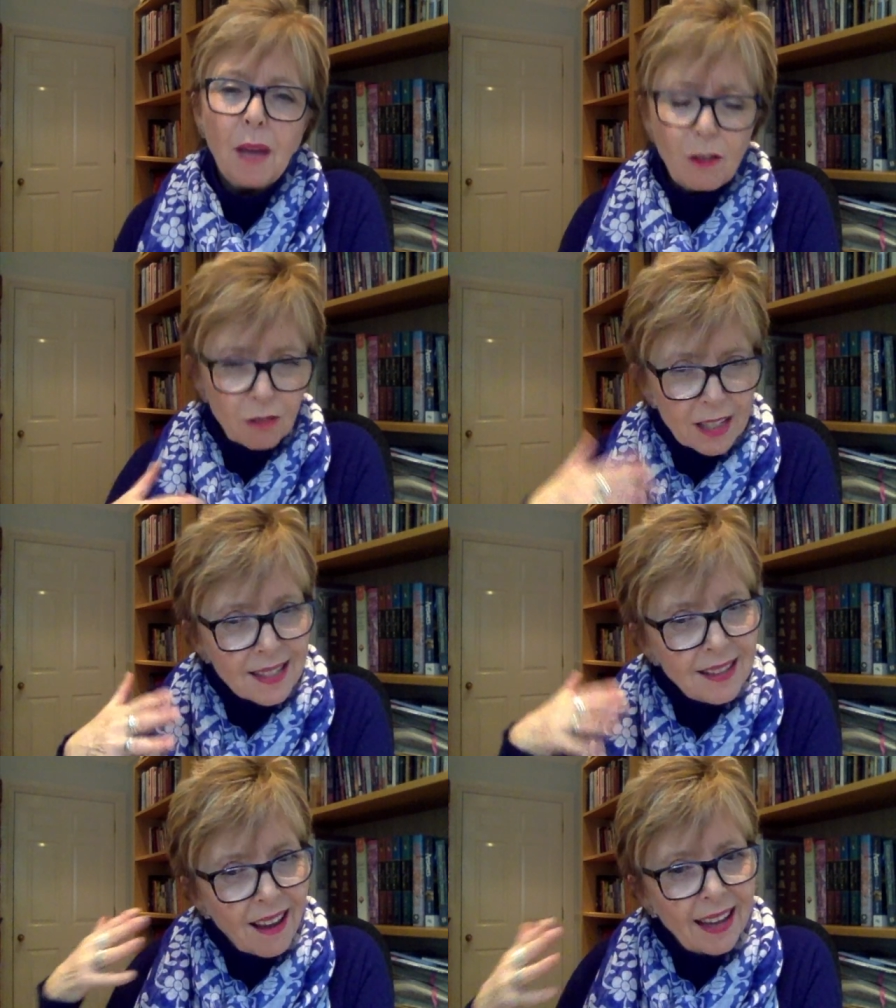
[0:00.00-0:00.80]

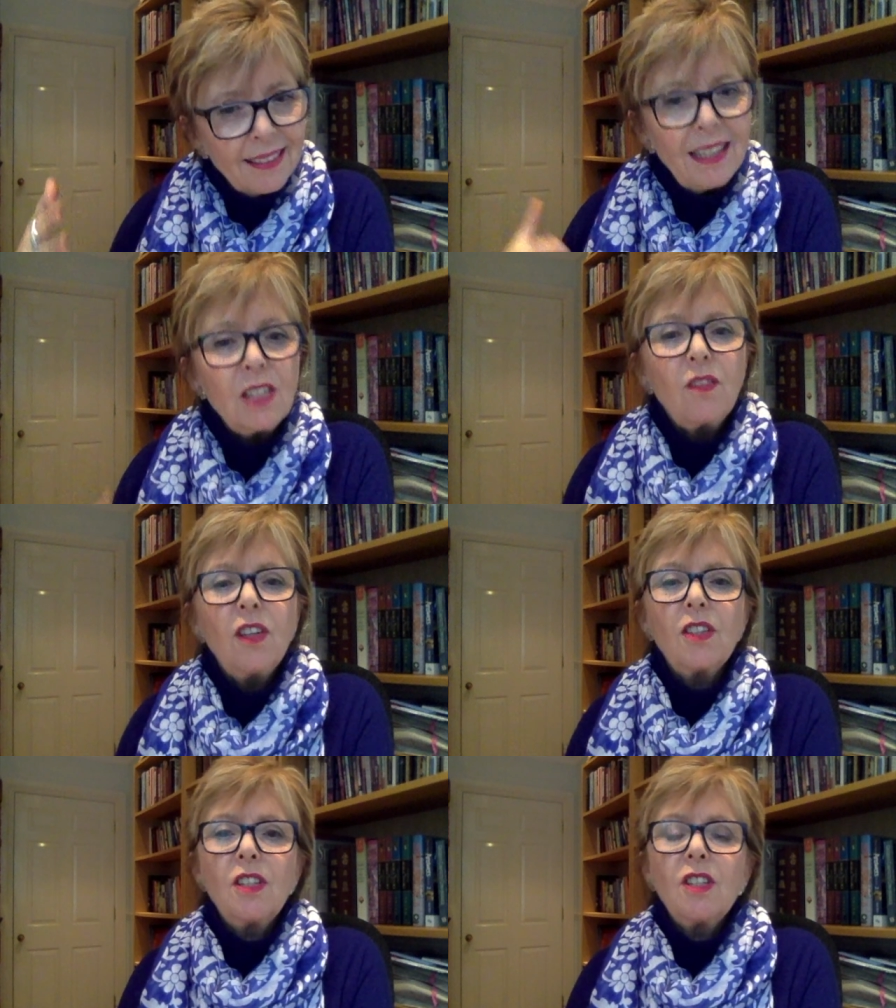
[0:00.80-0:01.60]
Recite these
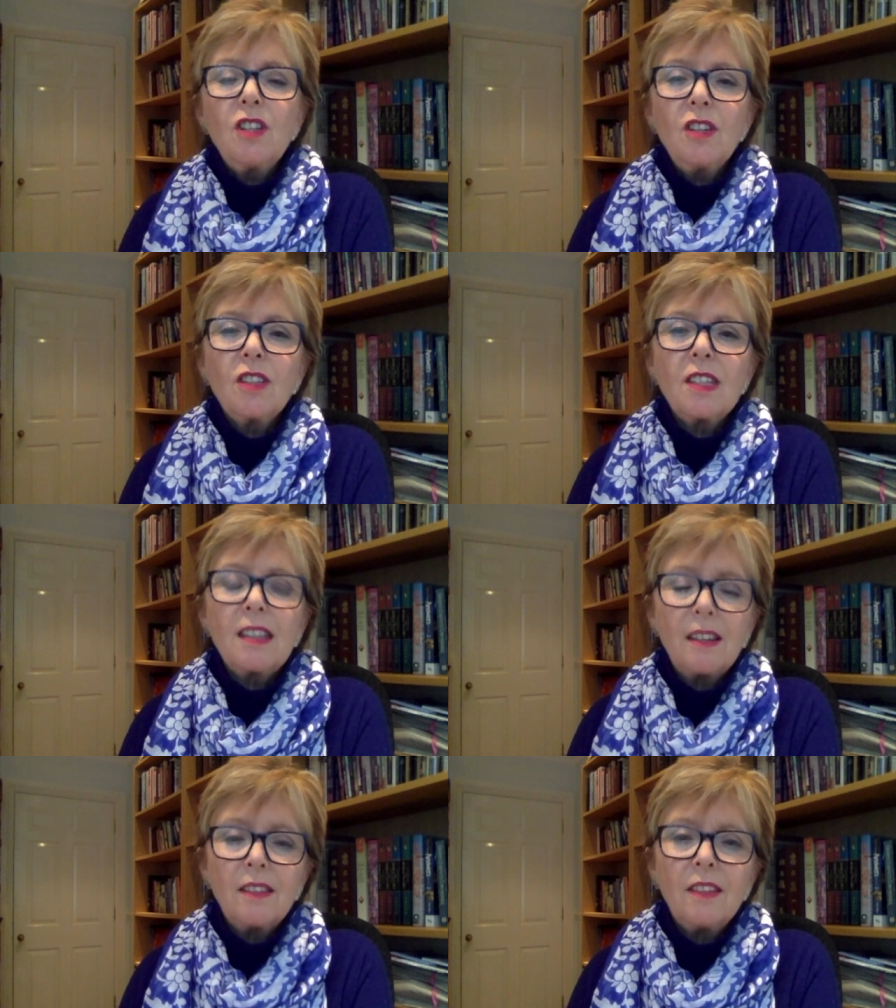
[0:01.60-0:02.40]
verses to
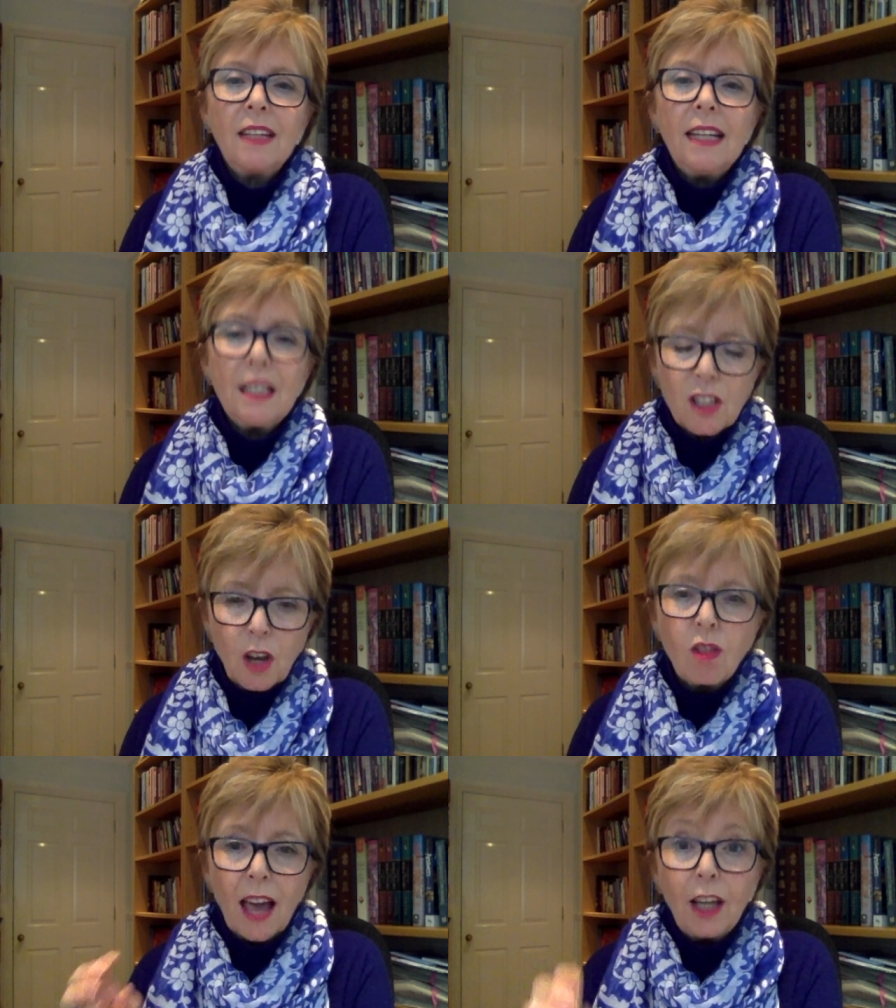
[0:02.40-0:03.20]
yourself
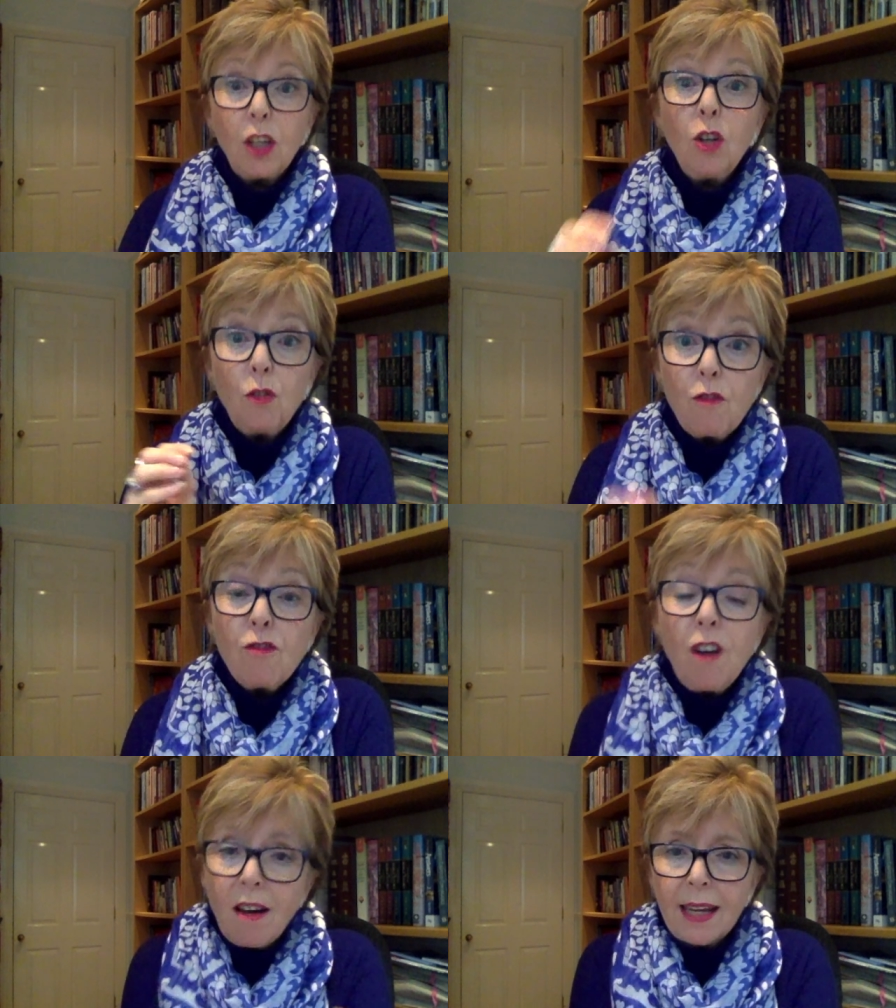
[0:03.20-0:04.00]
so that you
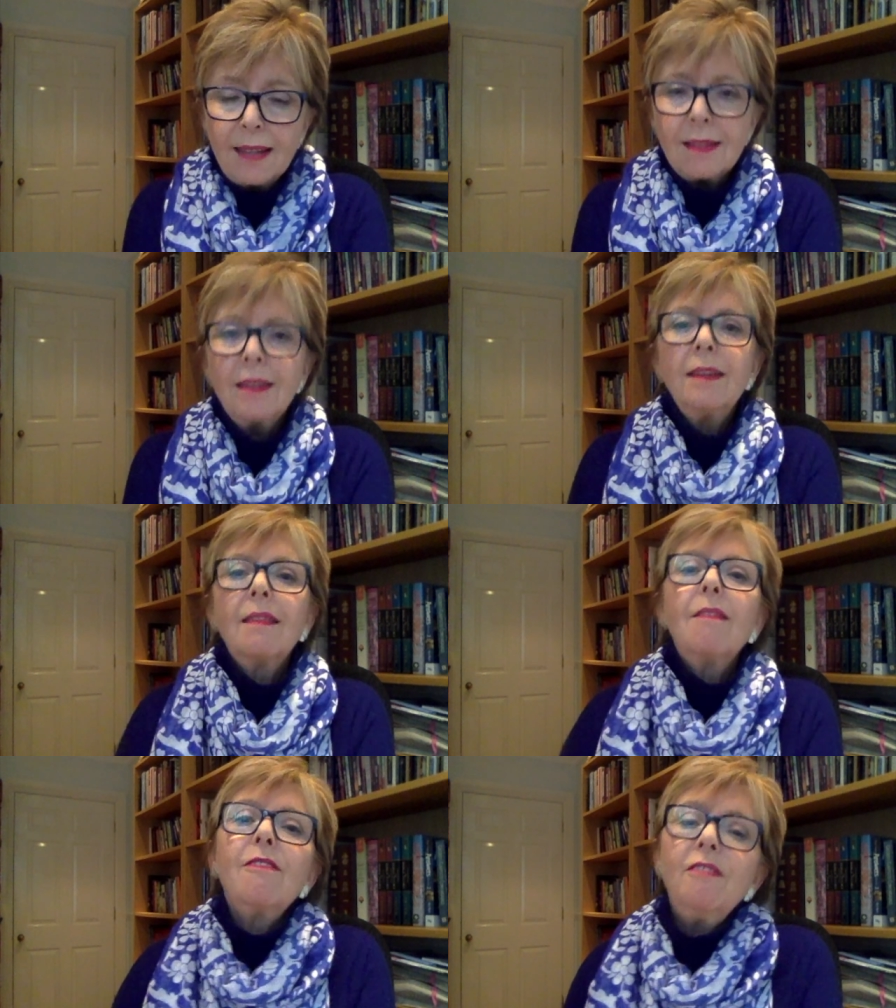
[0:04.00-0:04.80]
fight
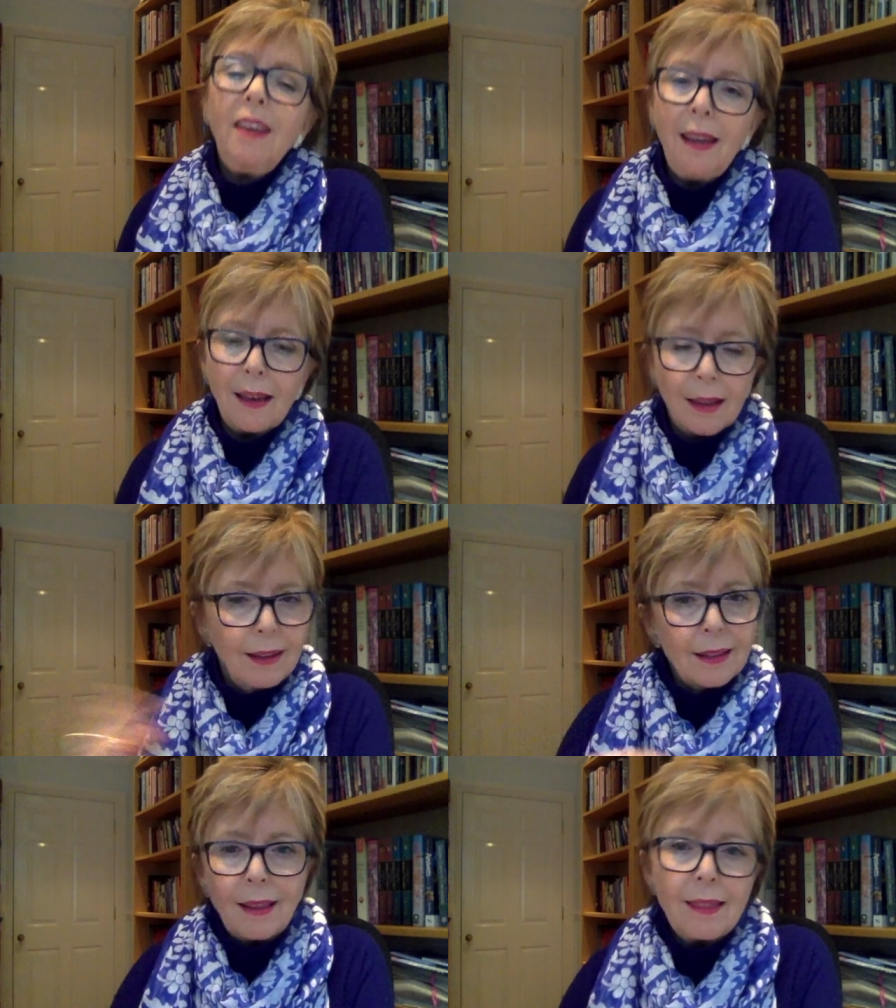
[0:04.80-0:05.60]
the fear
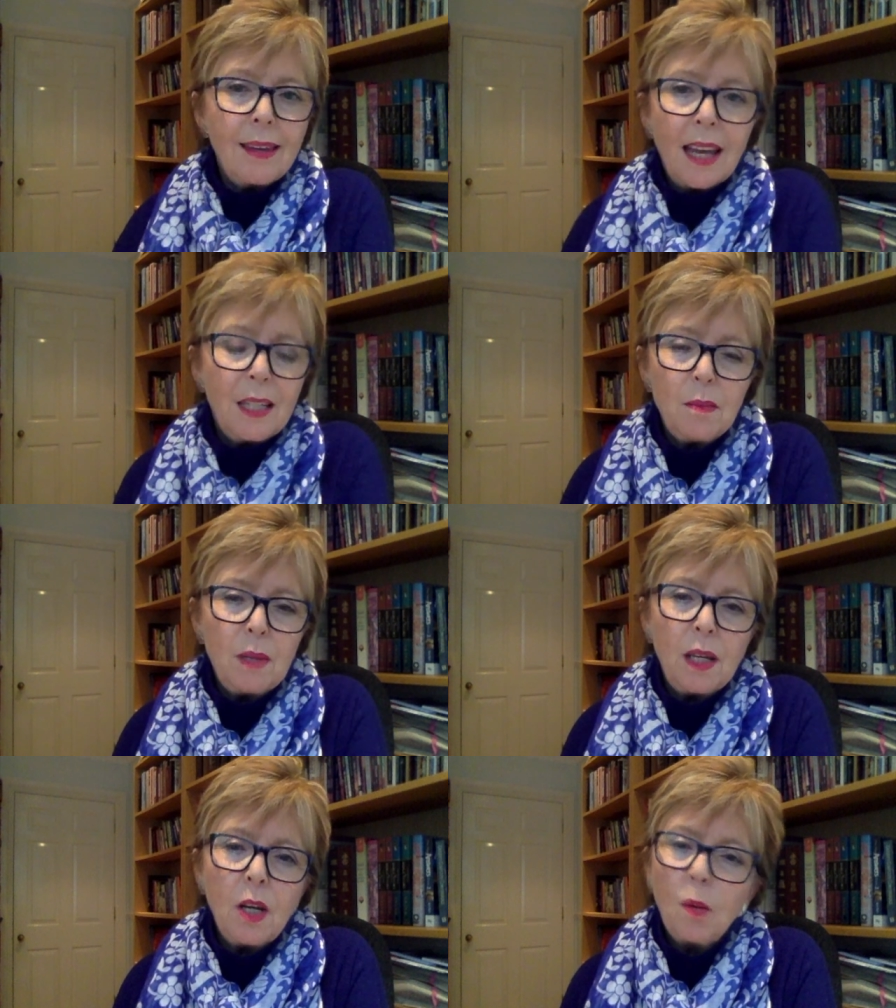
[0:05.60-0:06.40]
that the
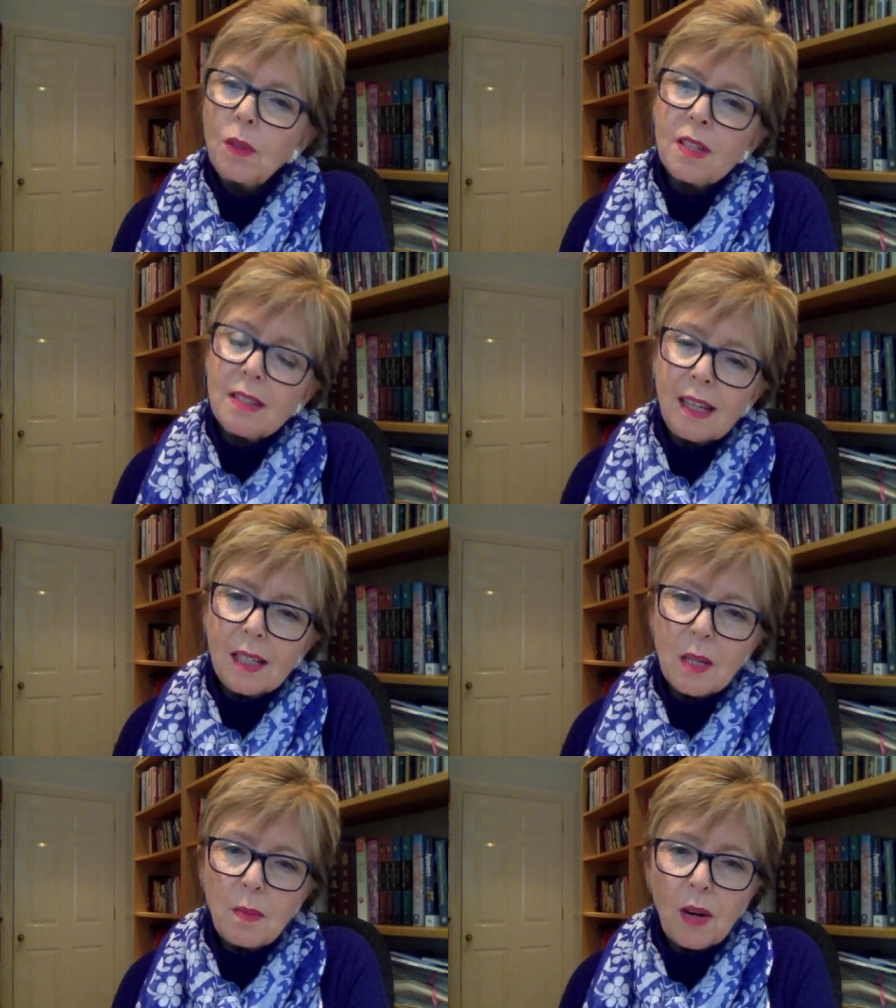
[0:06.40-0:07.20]
enemy would seek
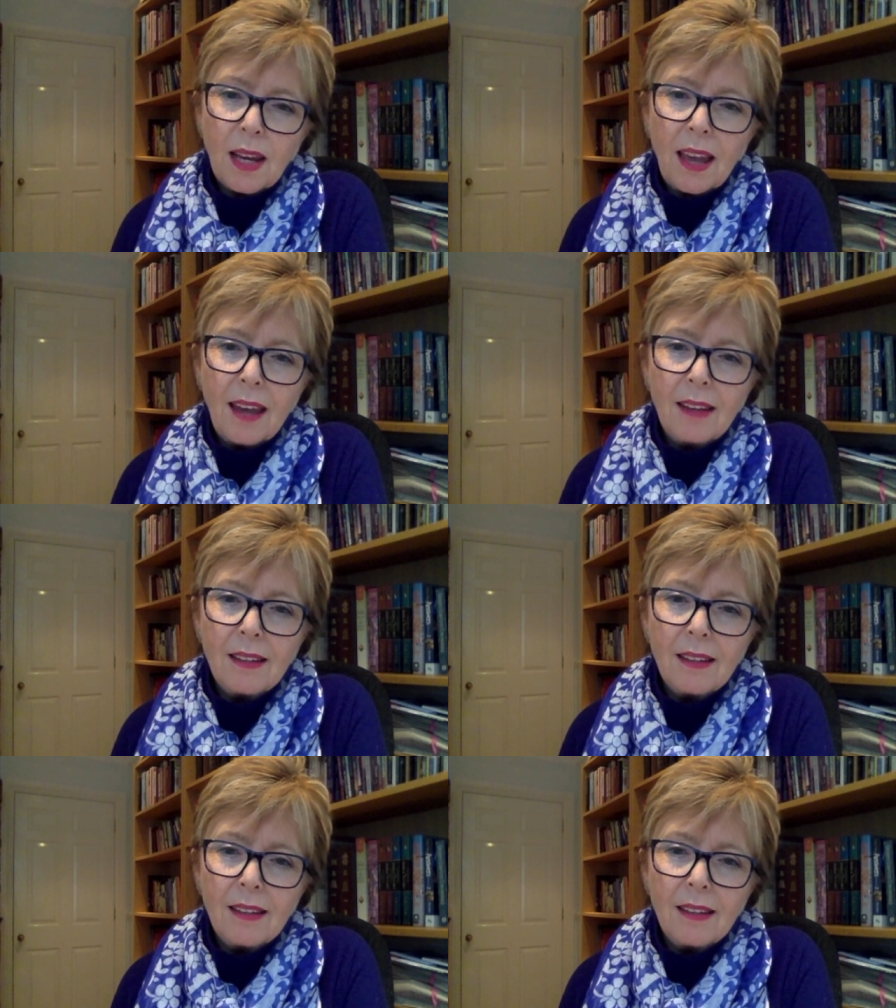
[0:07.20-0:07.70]
to bring in.